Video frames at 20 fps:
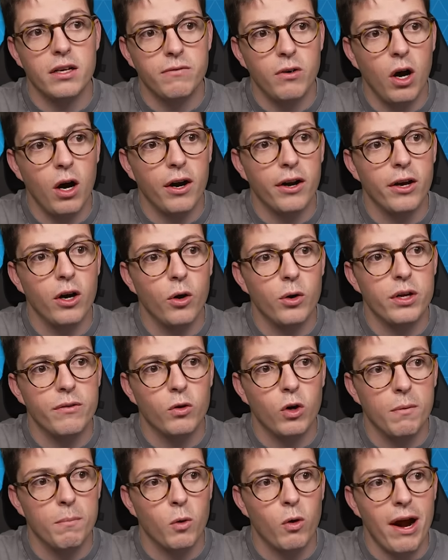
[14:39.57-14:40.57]
Gvardiol, you've
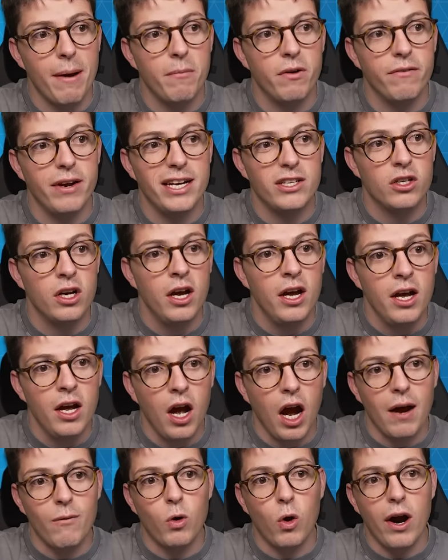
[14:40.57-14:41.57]
got Maramovic,
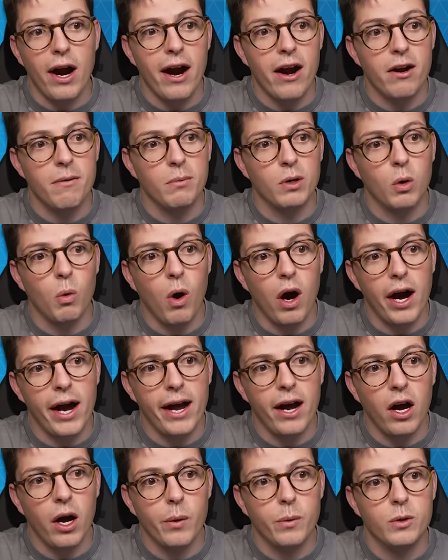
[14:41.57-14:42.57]
I've got Harry
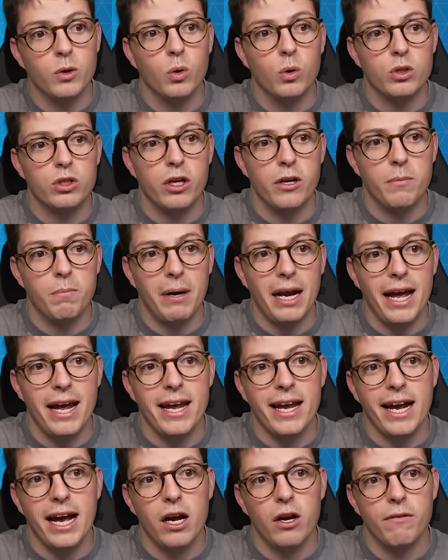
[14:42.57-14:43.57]
Maguire. I would also
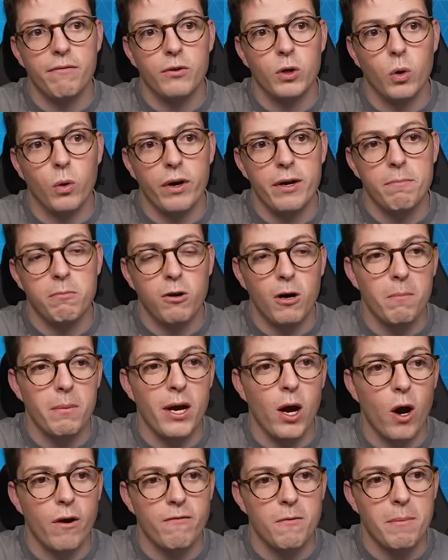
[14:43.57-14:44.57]
play Calafiori
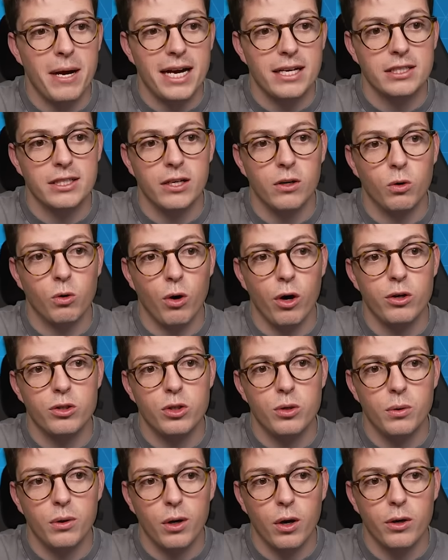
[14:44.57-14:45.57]
probably over Pascal Gross,
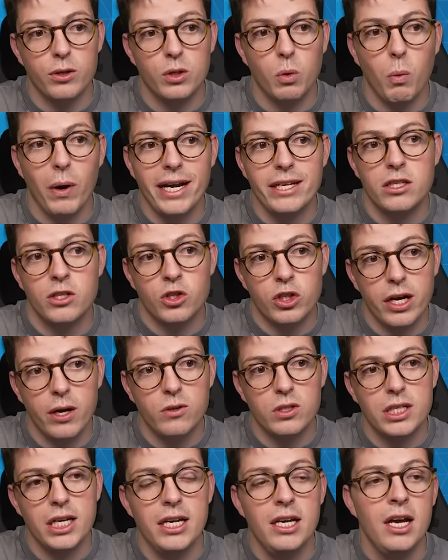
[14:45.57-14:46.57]
who goes away to
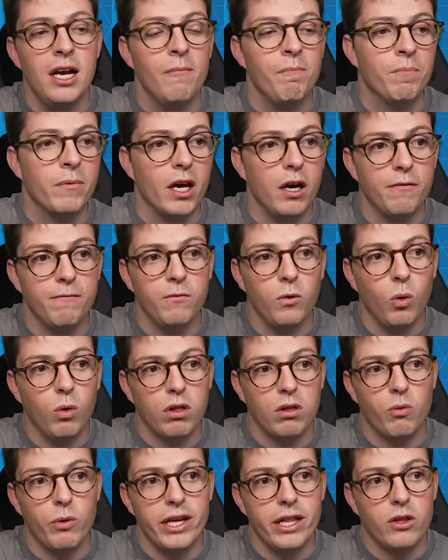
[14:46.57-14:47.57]
Chelsea. a
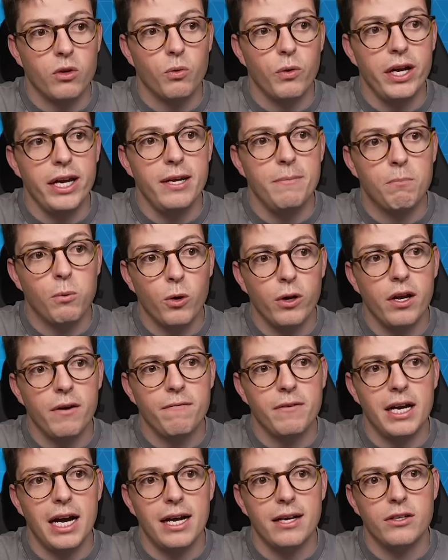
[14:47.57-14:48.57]
4-3-3, Bruno
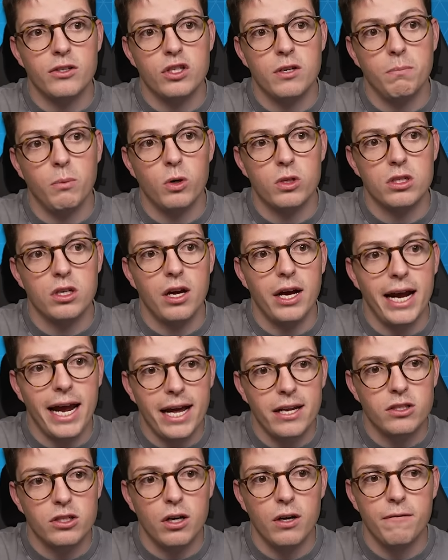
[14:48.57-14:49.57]
Fernandes, Szoboszlai,
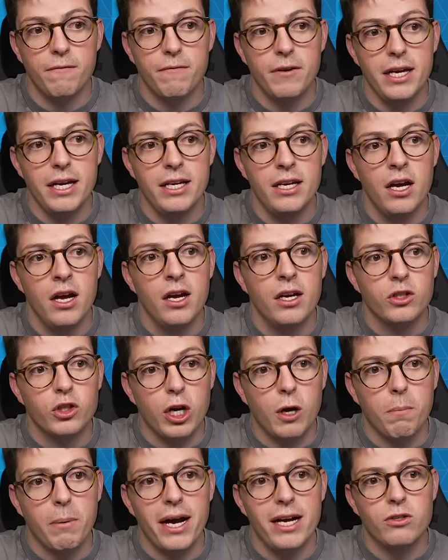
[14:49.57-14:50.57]
Enzo Laffi,
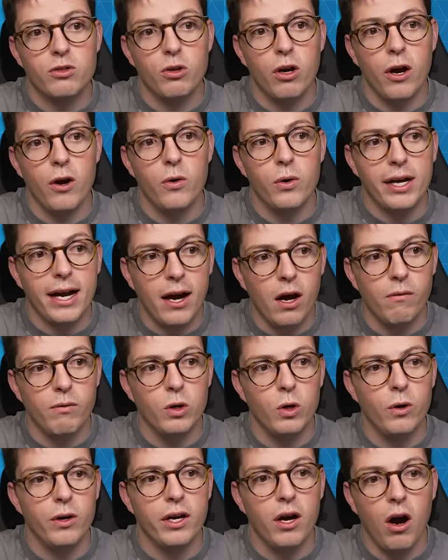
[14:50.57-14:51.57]
João Pedro,
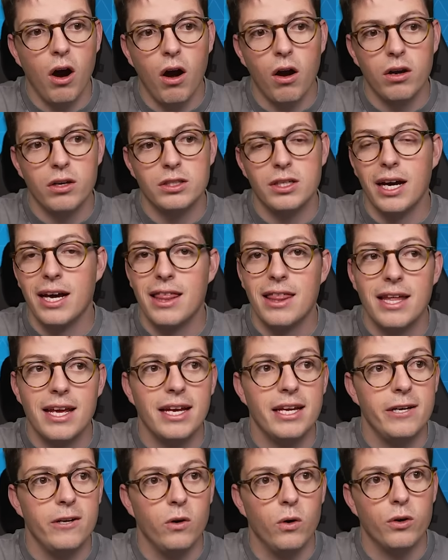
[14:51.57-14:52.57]
Calvert-Lewin, Haaland, I
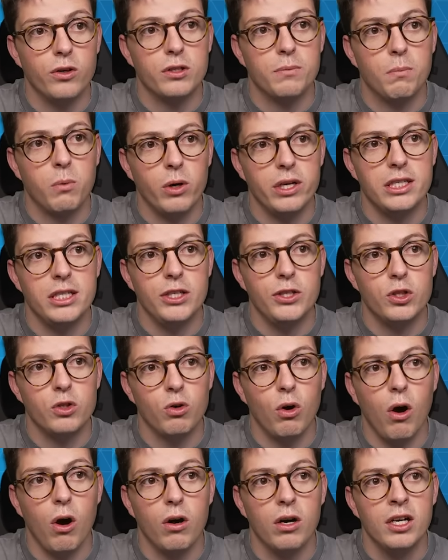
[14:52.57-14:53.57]
think it looks pretty
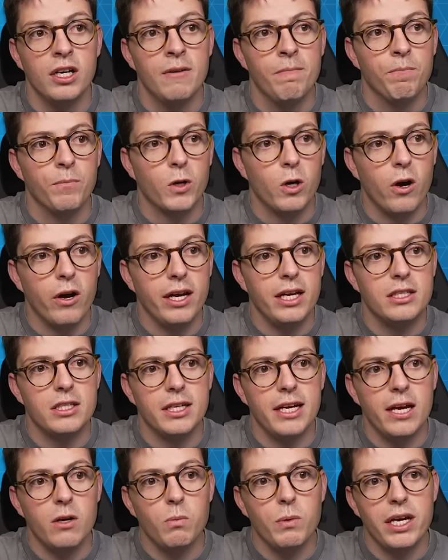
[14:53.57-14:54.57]
strong. Going into
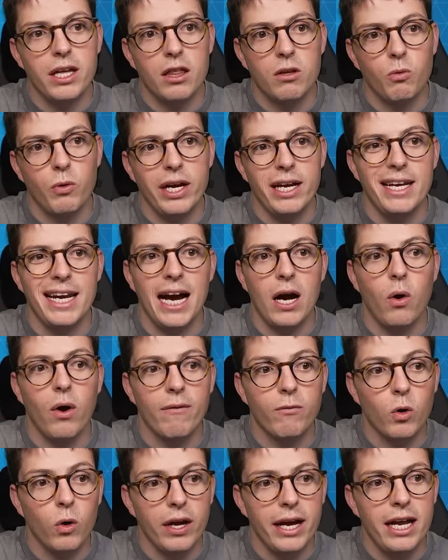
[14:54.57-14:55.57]
game week 3, now
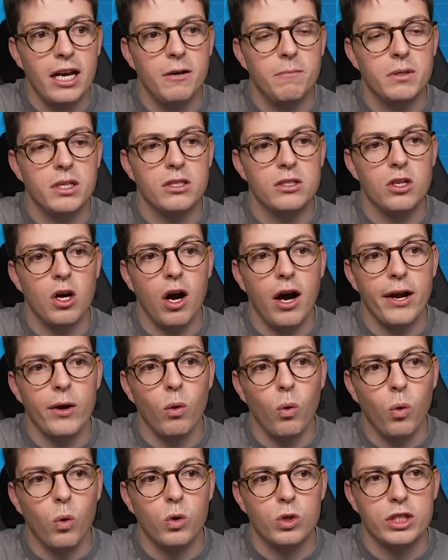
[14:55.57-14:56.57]
I've got Iliman and Dye
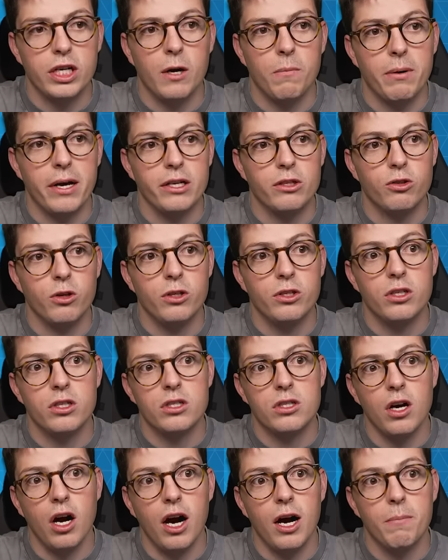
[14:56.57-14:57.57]
or João Pedro to
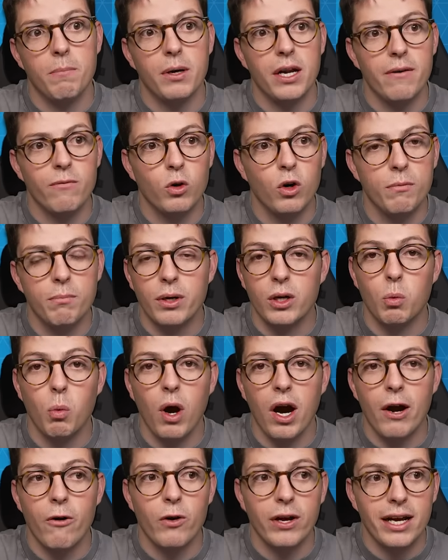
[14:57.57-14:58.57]
start, but I've got
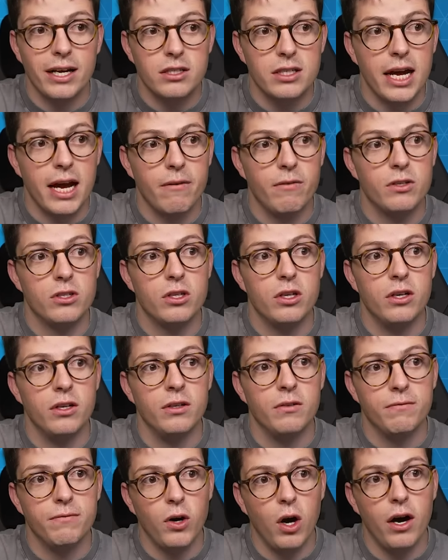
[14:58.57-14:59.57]
Maguire against
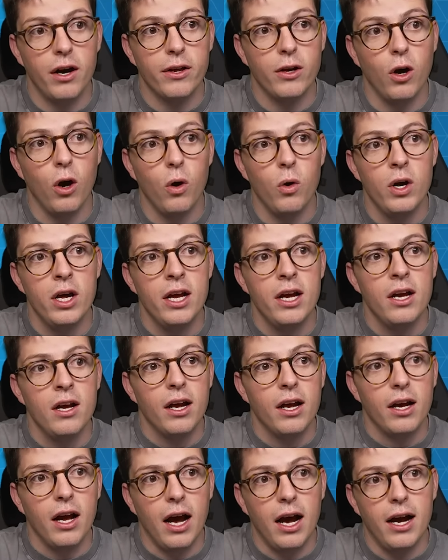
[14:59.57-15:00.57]
Everton, Vardiol,
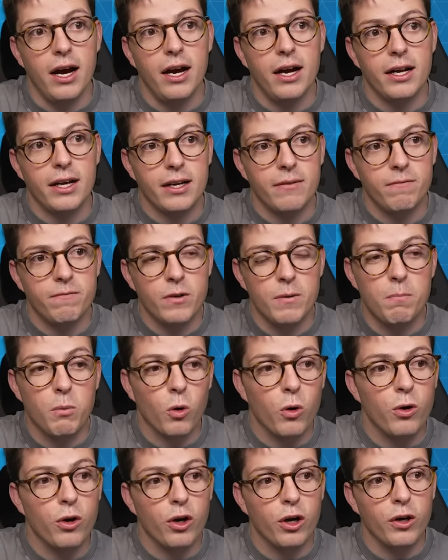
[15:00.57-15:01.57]

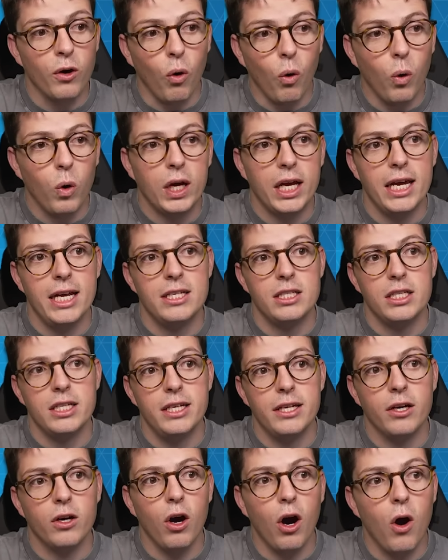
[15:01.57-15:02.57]
Verbruggen or
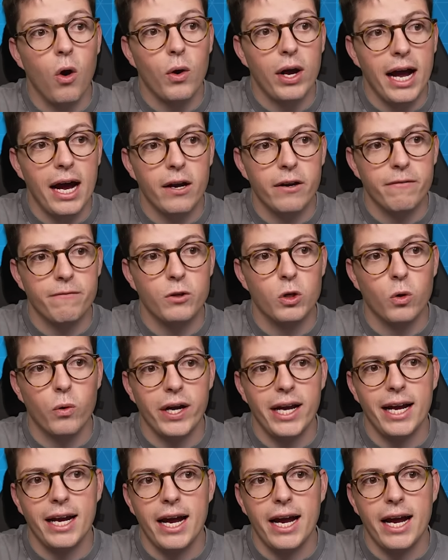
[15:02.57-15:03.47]
Kinski in goal, Calafiori.